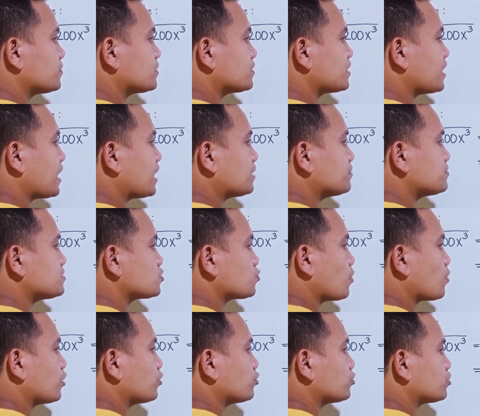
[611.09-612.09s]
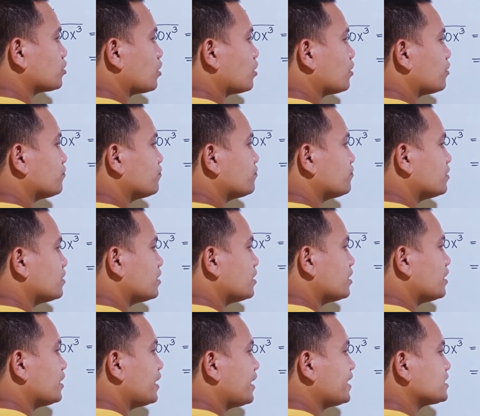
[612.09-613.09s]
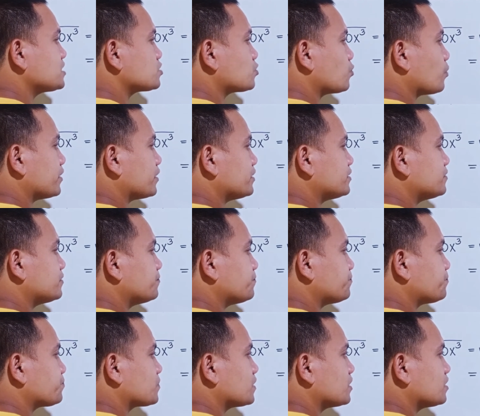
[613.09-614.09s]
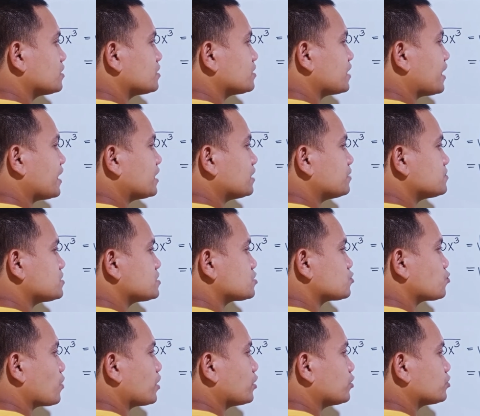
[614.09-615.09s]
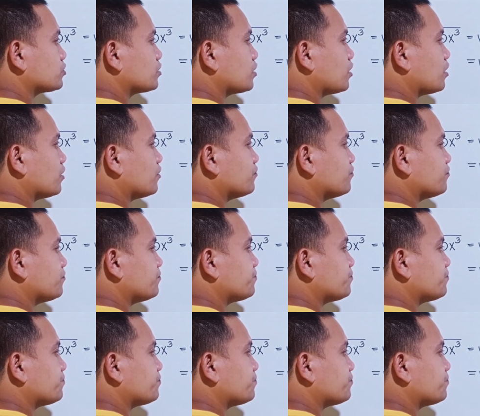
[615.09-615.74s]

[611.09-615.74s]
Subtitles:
times square root of x squared times square root of